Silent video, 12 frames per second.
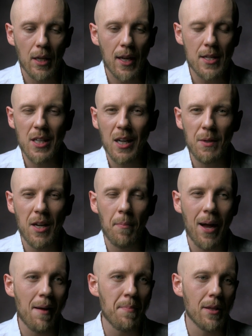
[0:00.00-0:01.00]
It's going to become
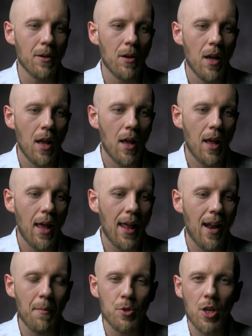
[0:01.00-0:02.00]
popular,
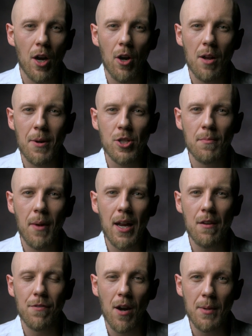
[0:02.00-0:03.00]
and I'm just going to earn a bunch of
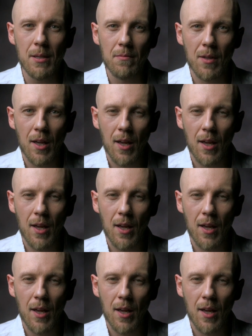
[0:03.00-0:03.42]
money from it.